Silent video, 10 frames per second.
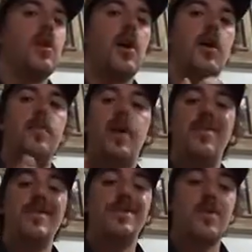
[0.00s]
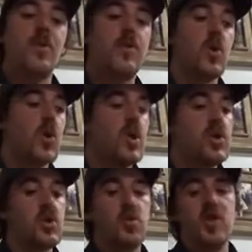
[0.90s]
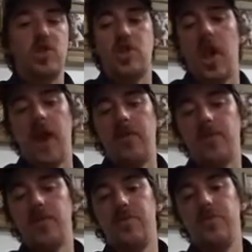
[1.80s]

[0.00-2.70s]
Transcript: Now this is a 32-inch shaft.